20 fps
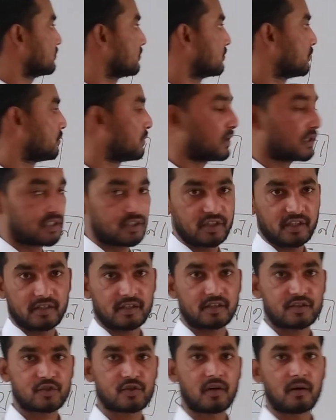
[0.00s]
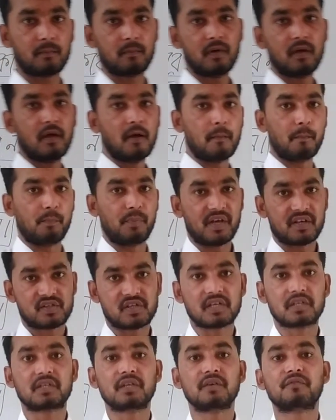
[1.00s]
But there are some
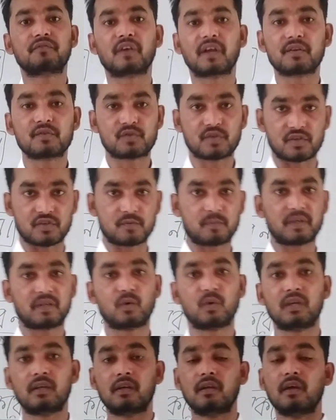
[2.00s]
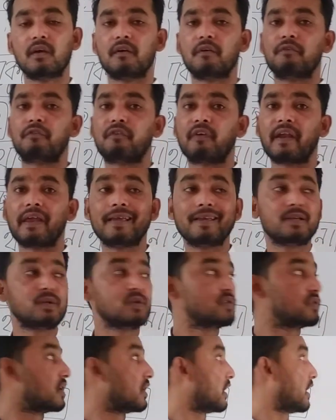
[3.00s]
basic differences between
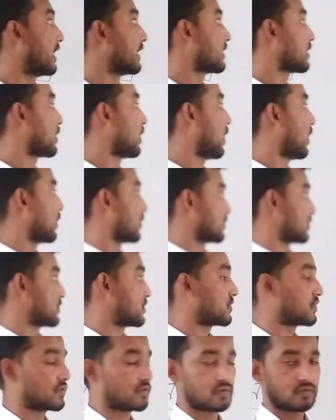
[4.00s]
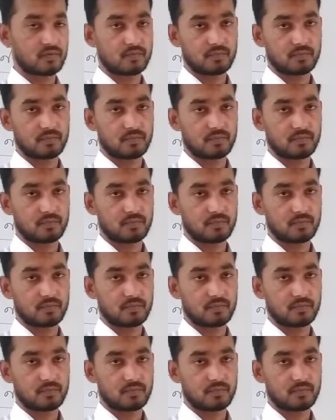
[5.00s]
phrase and clause.